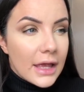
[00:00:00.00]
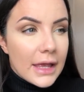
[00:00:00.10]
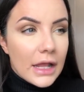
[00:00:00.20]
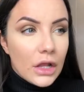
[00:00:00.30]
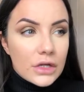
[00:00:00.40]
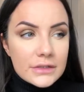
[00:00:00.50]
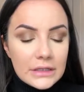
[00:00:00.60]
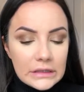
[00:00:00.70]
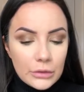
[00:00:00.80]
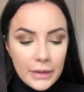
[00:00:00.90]
It looks a
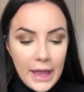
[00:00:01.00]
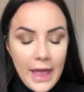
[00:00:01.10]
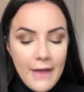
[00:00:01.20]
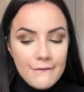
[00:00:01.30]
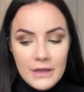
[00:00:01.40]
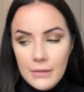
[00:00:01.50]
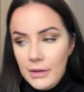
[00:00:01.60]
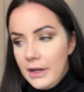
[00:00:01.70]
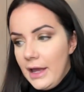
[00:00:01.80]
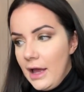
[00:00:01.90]
little bit heavy,
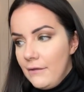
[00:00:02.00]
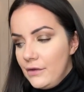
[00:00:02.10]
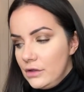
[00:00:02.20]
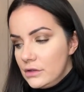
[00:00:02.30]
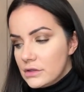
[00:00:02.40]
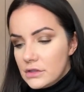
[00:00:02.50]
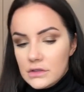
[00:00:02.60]
but I haven't